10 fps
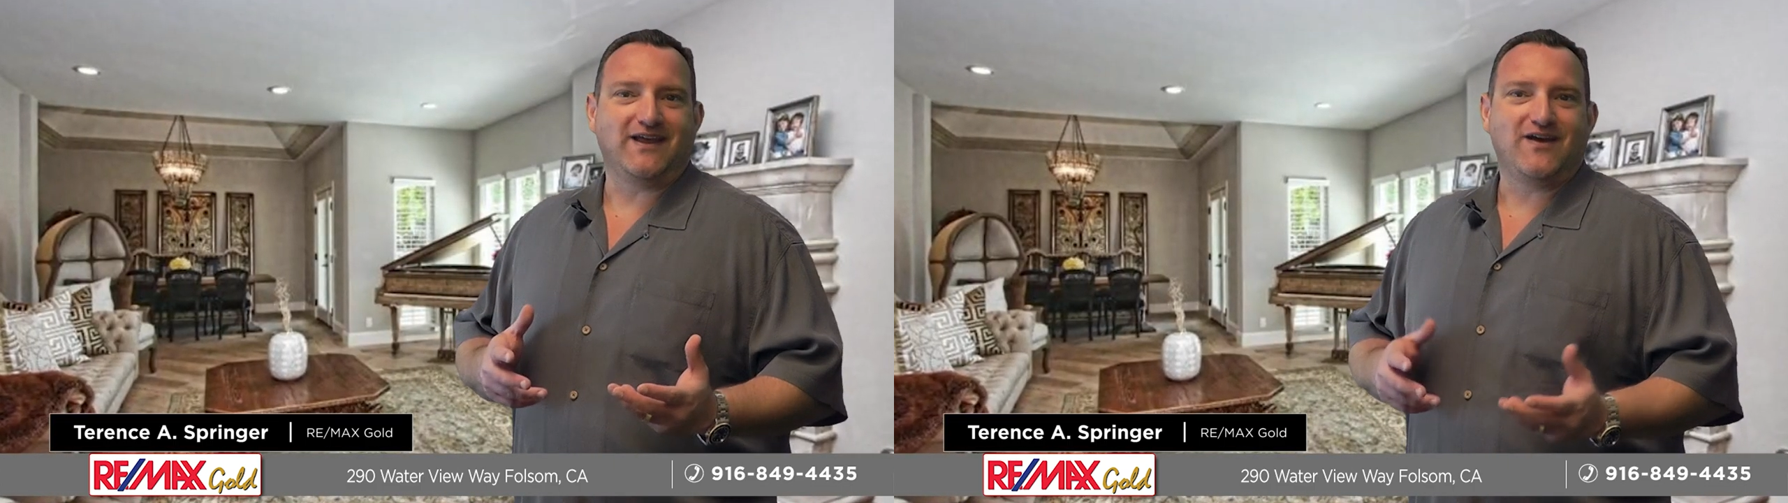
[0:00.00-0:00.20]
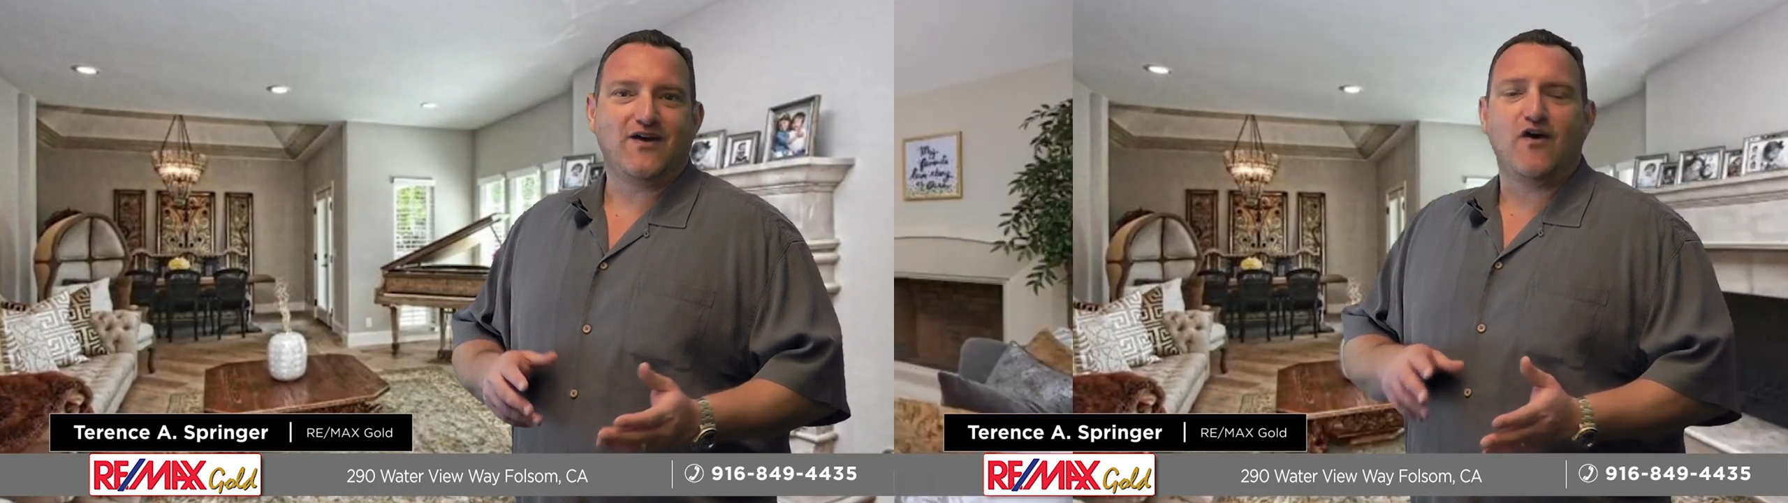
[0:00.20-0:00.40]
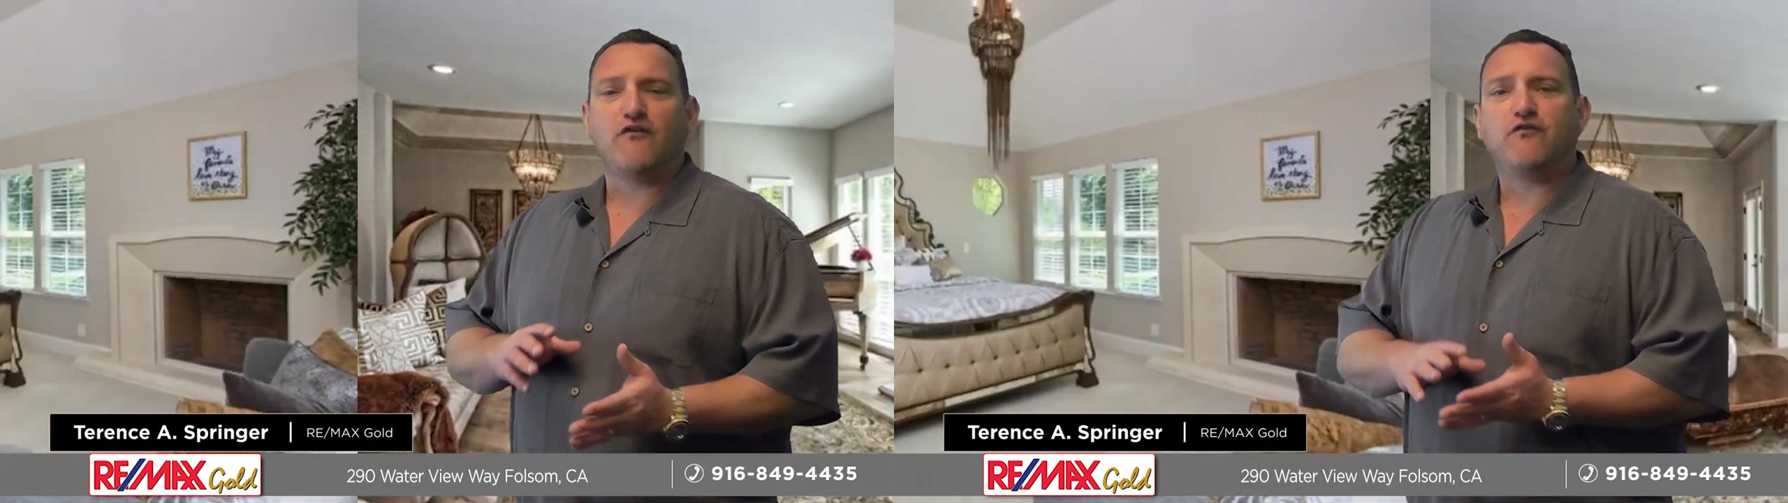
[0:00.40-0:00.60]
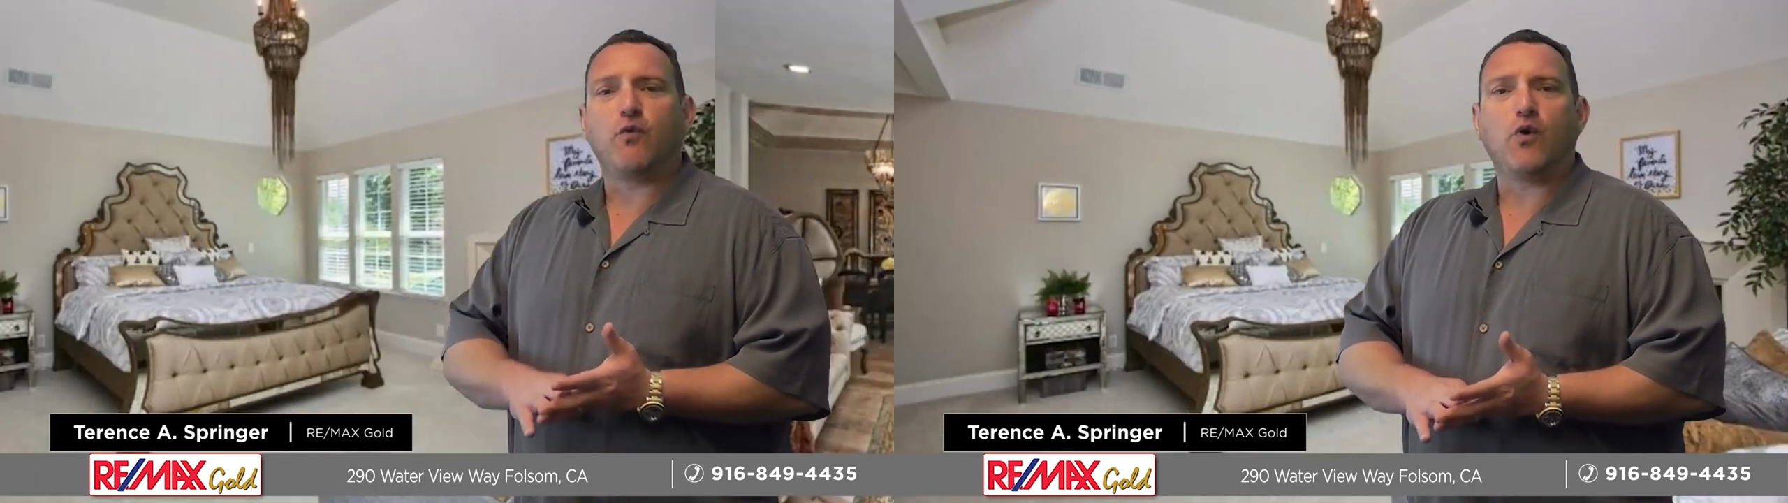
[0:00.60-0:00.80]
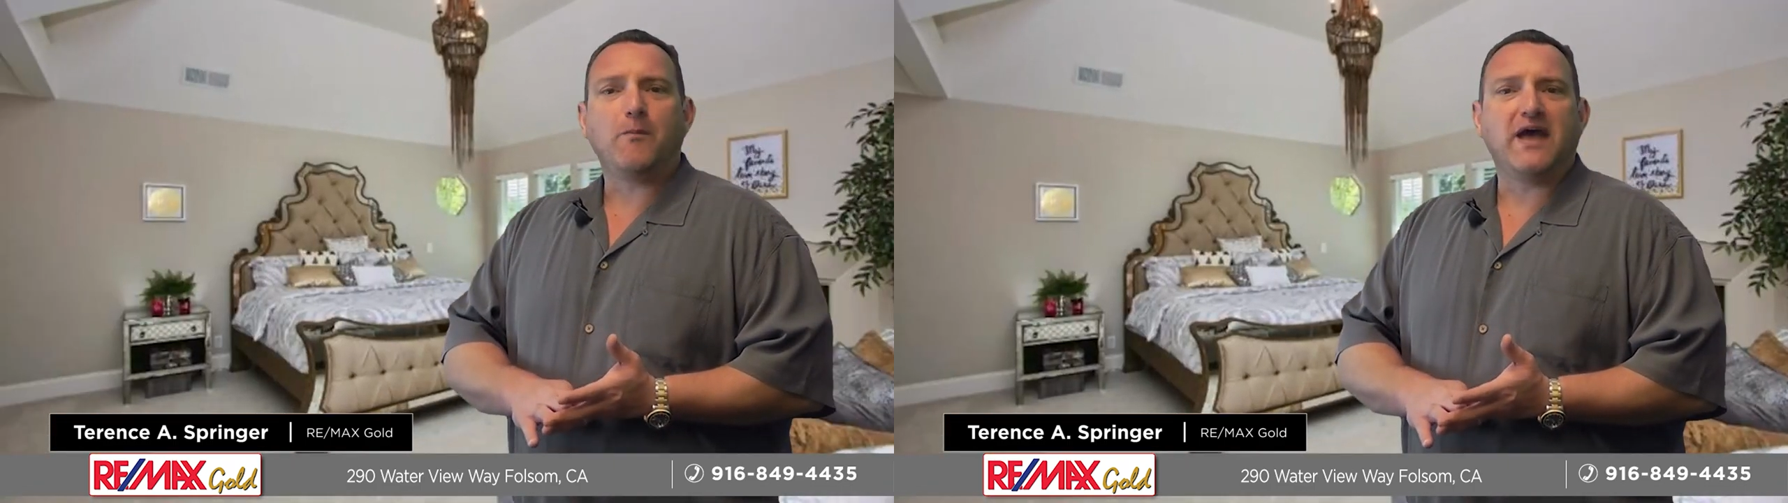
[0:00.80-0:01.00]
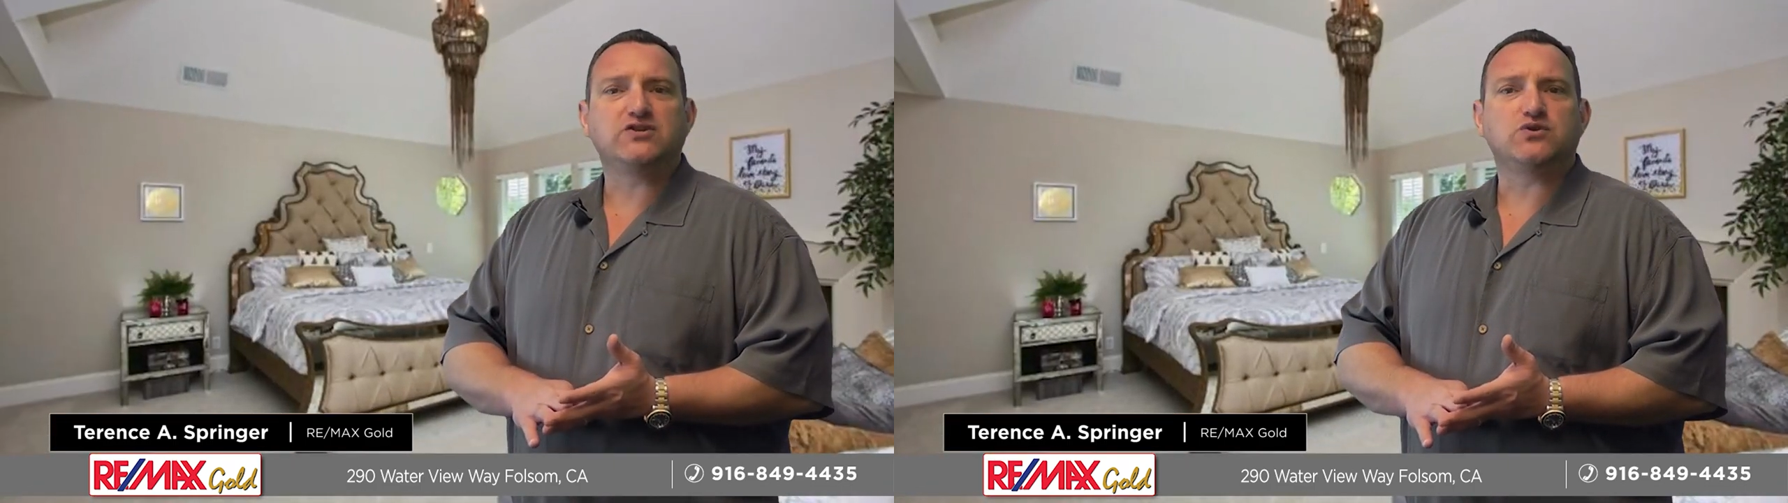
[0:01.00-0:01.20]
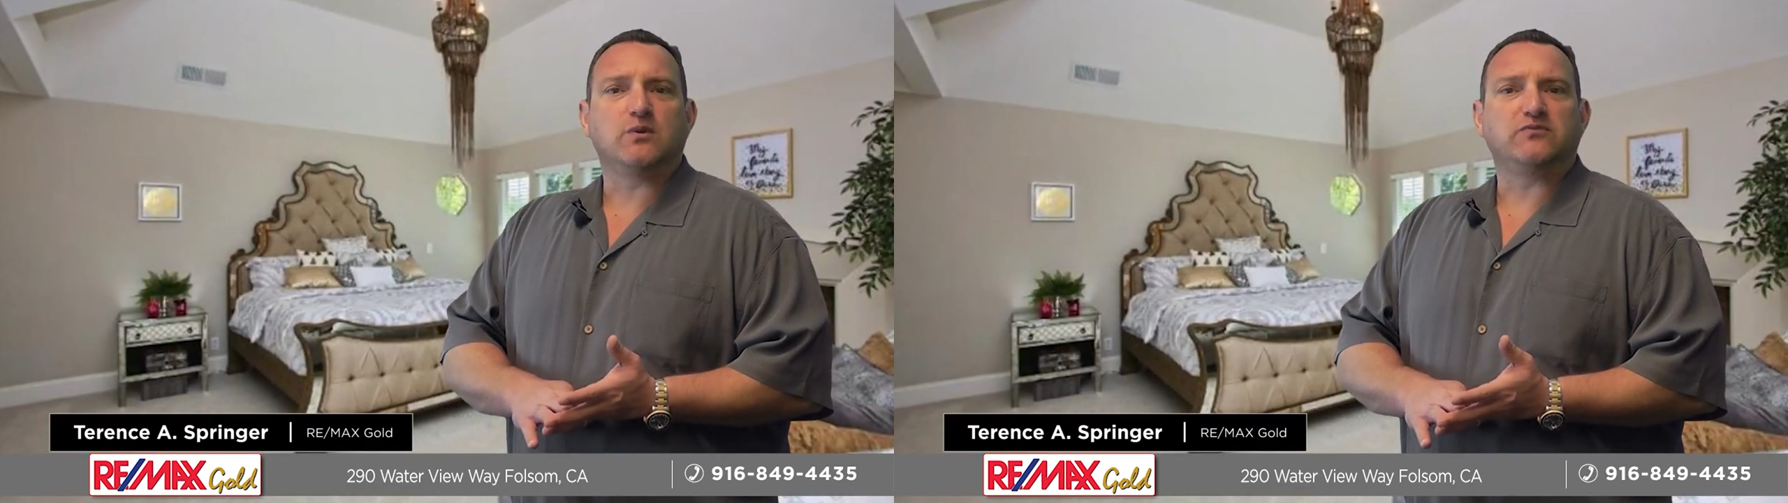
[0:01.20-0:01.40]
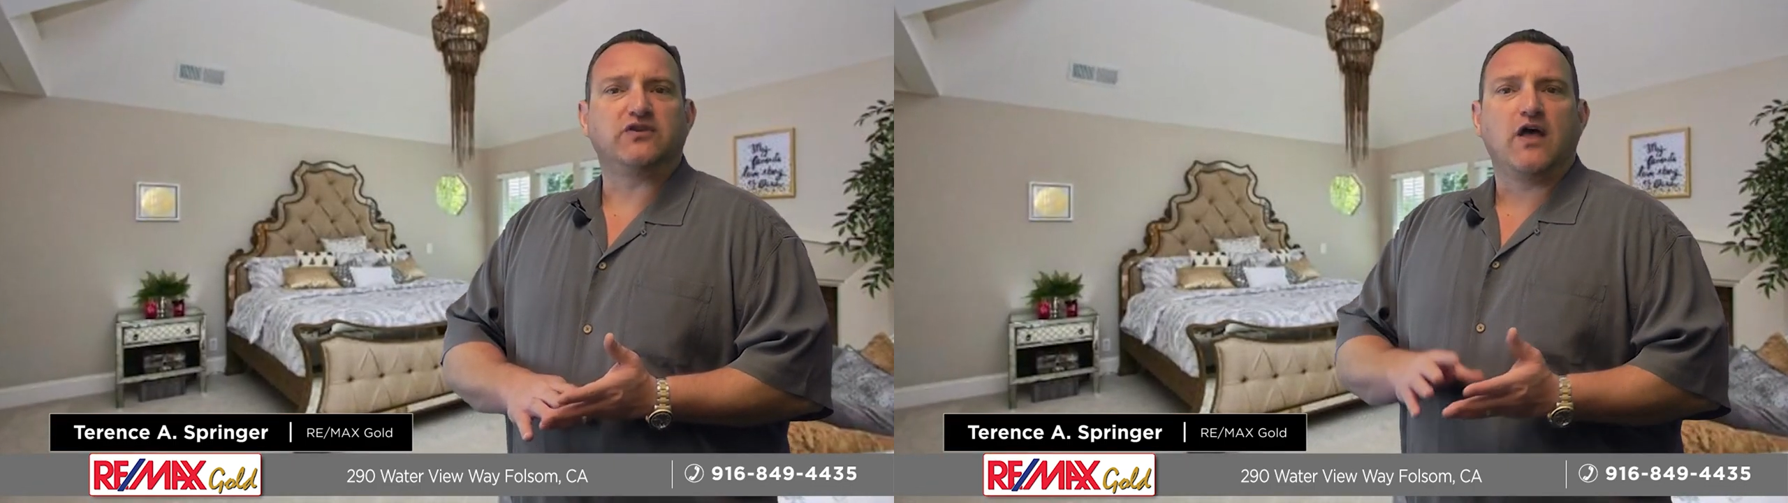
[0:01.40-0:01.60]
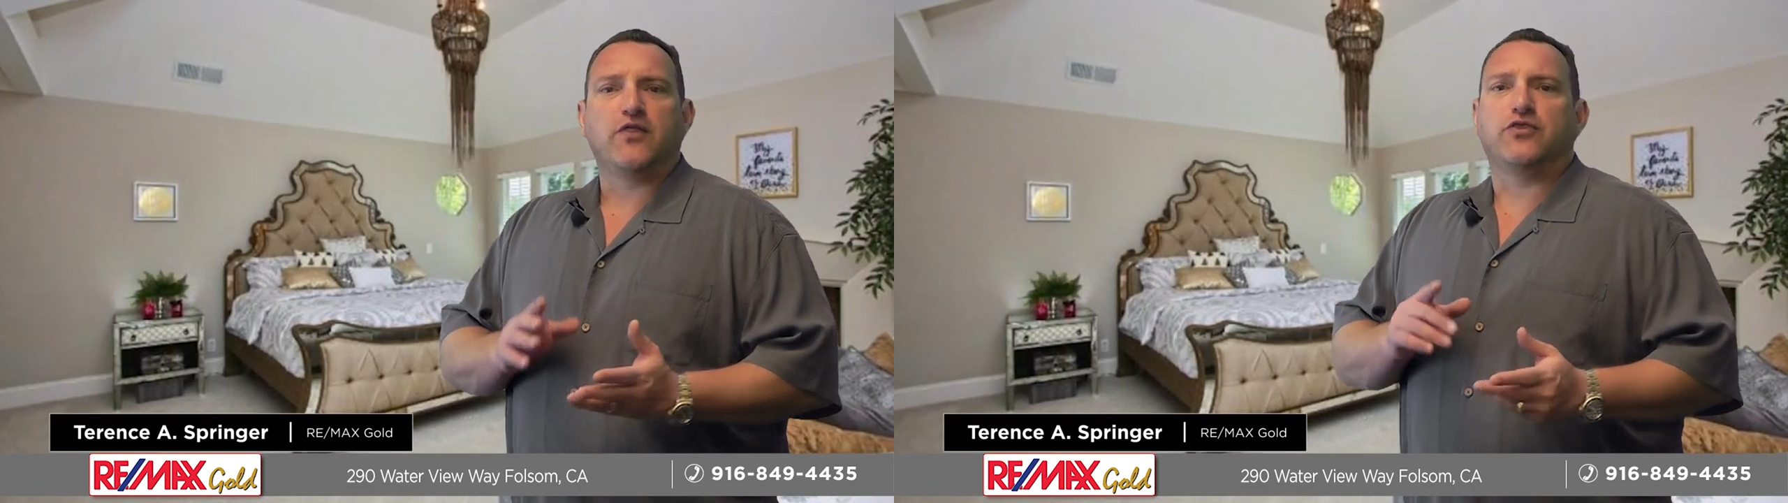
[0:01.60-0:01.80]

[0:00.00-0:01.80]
four bedrooms,